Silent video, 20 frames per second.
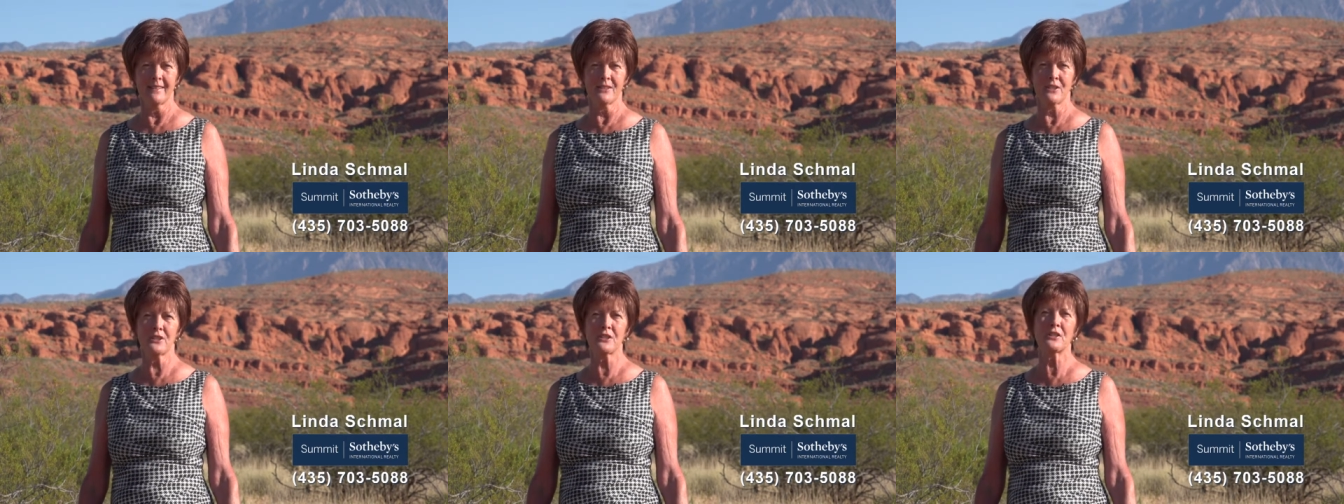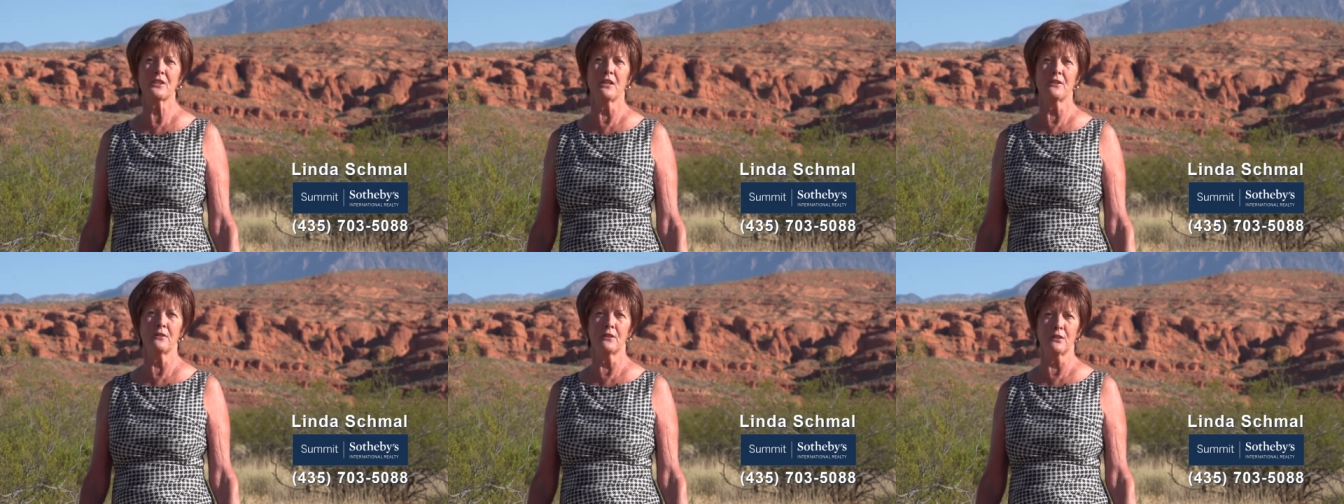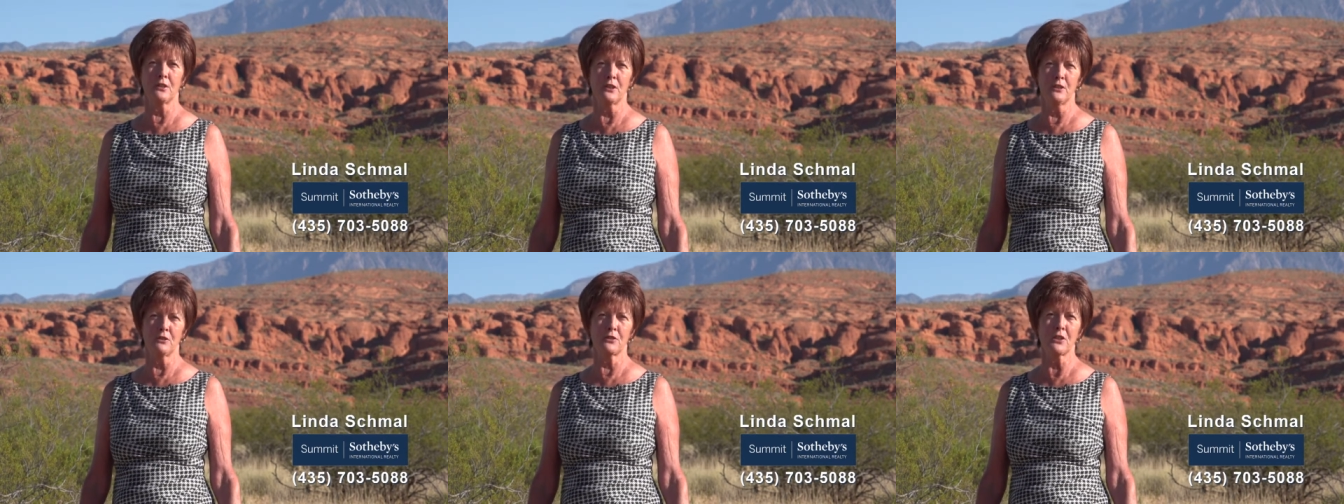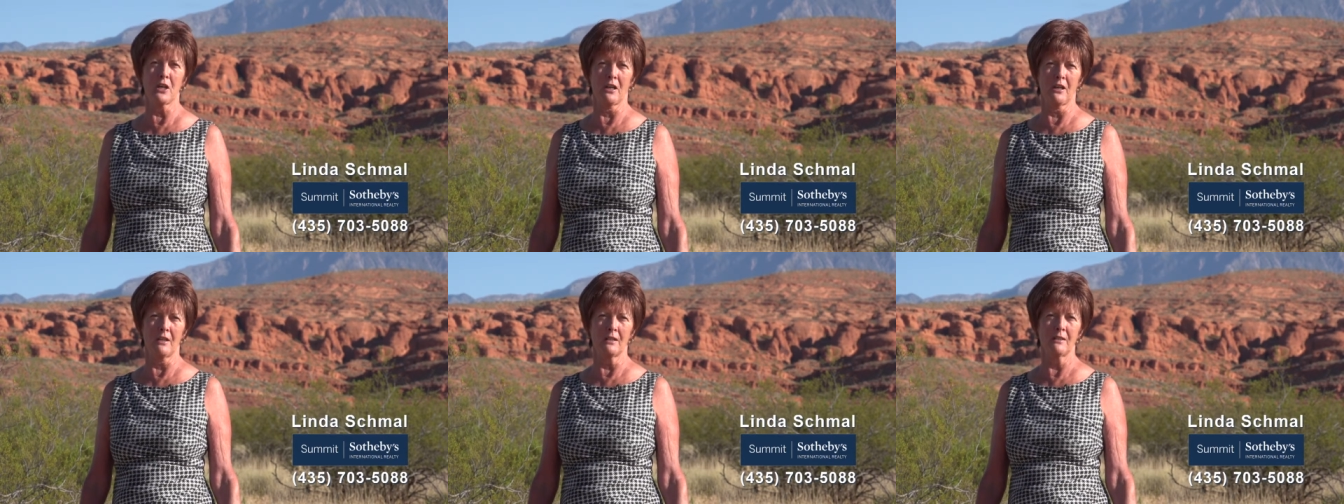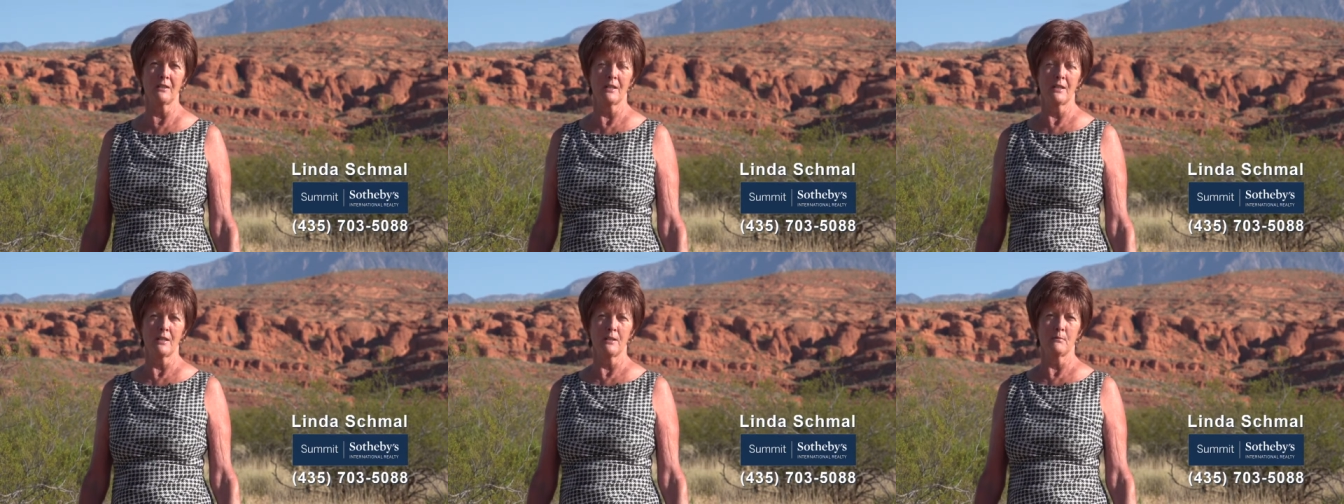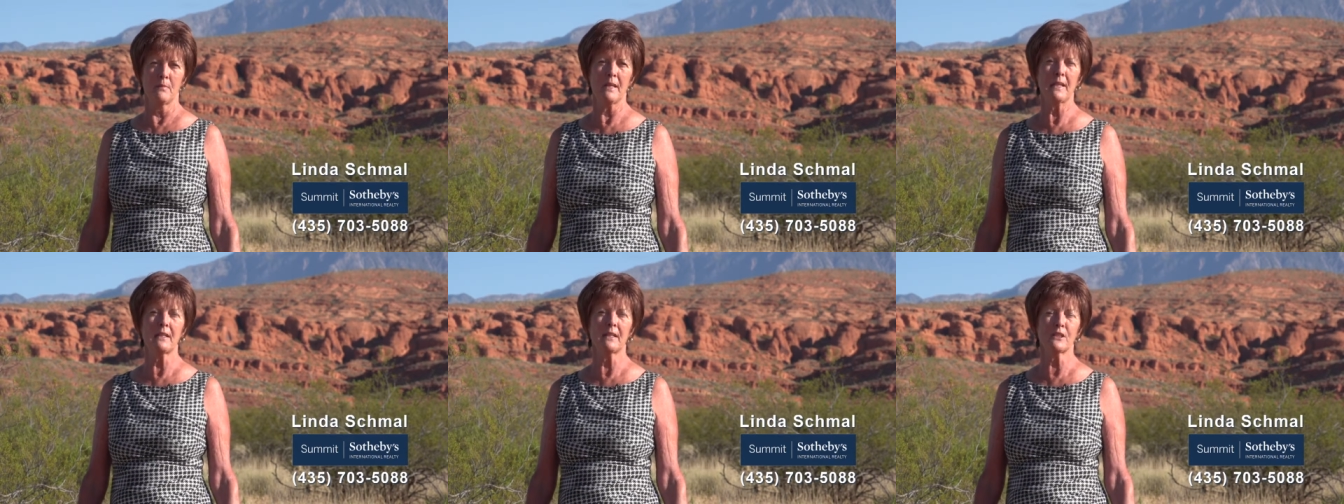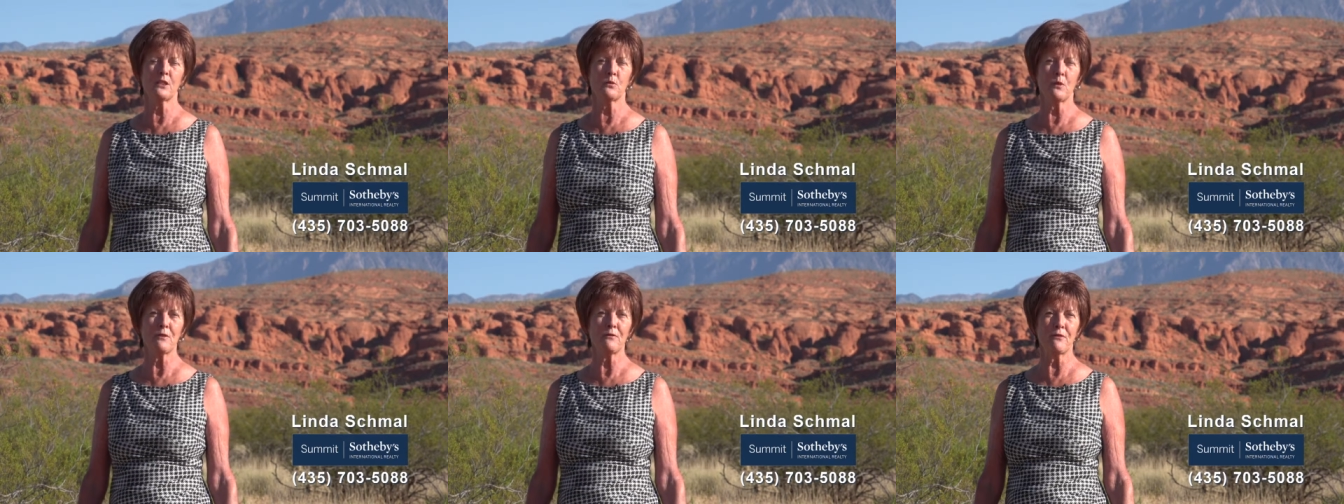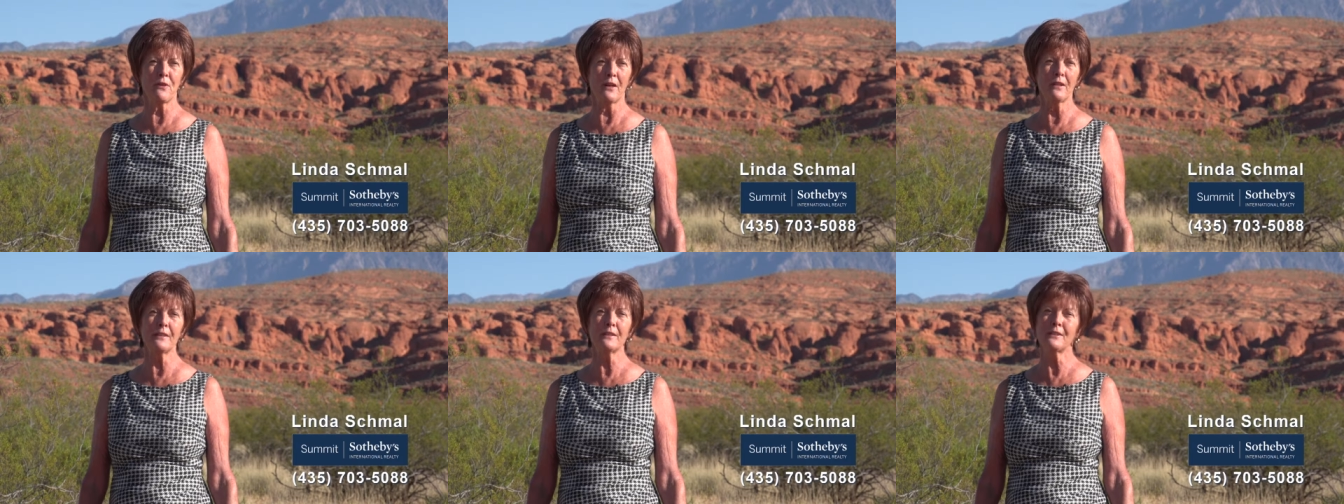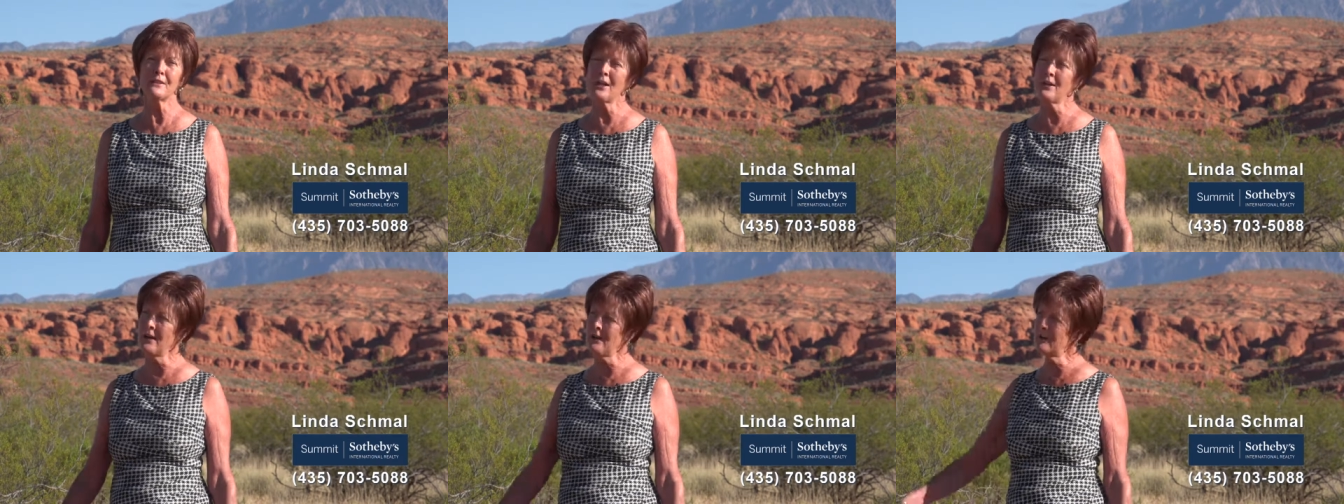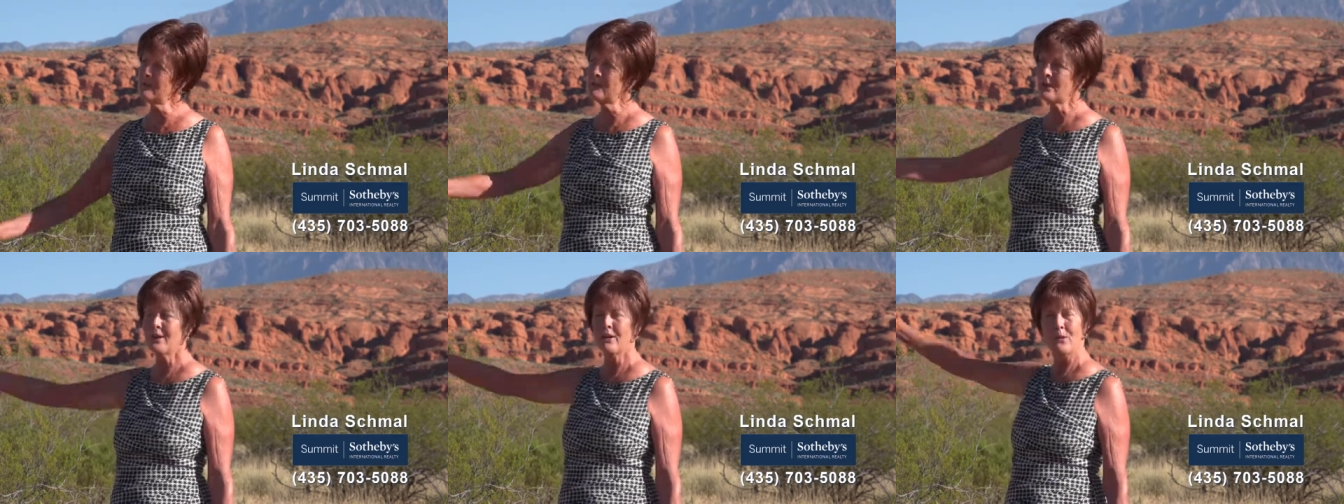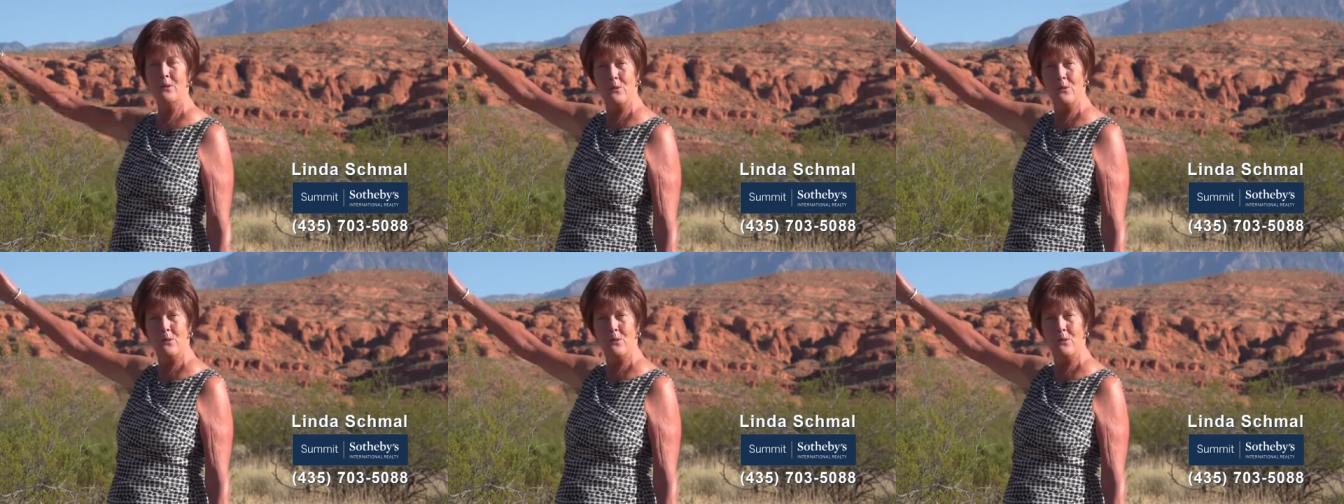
to southern Utah because we fell in love